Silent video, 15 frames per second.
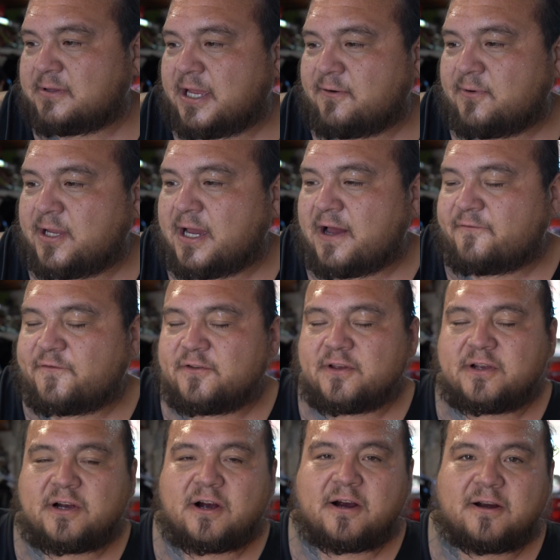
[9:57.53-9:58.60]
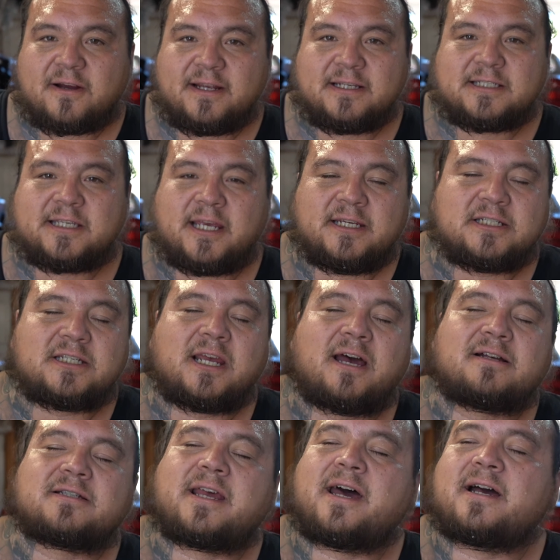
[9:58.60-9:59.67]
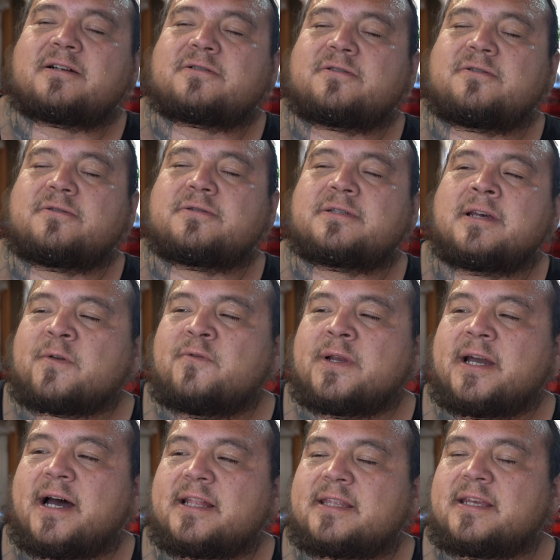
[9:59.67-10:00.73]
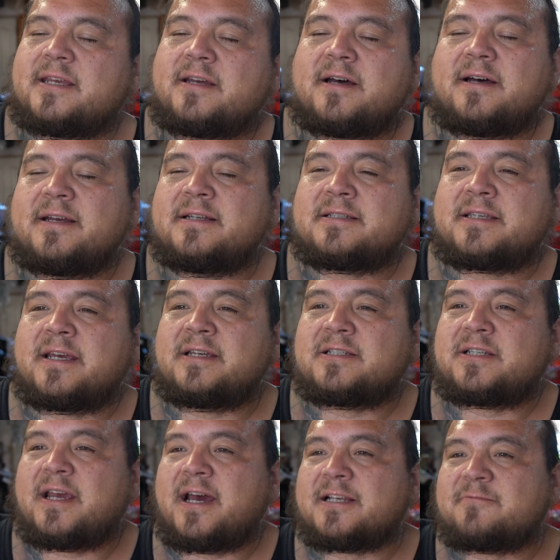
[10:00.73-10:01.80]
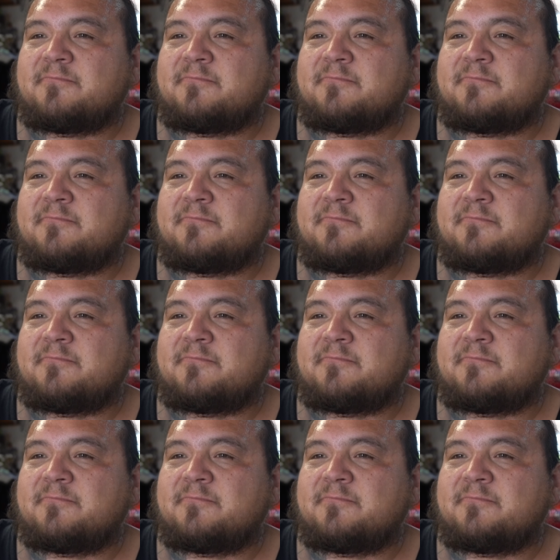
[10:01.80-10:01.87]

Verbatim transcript: that we got for the car, Insane Shafts axles. We got the uh, Insane Shafts